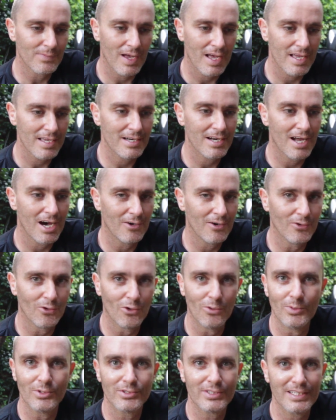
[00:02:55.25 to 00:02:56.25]
in our
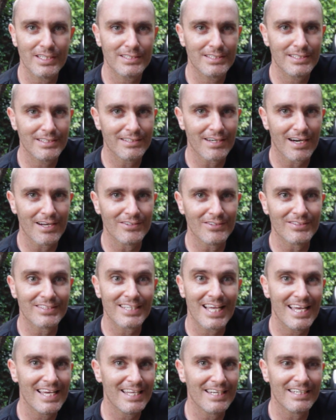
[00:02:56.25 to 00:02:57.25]
normal testing grounds
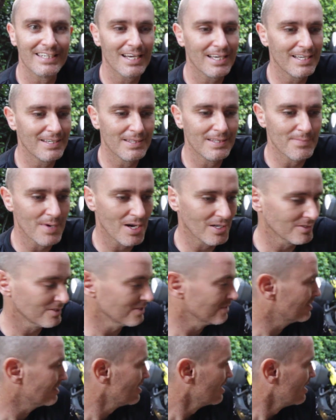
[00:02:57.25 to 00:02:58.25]
and in the
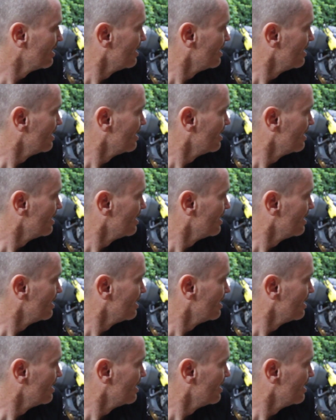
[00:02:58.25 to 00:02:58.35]
mountains,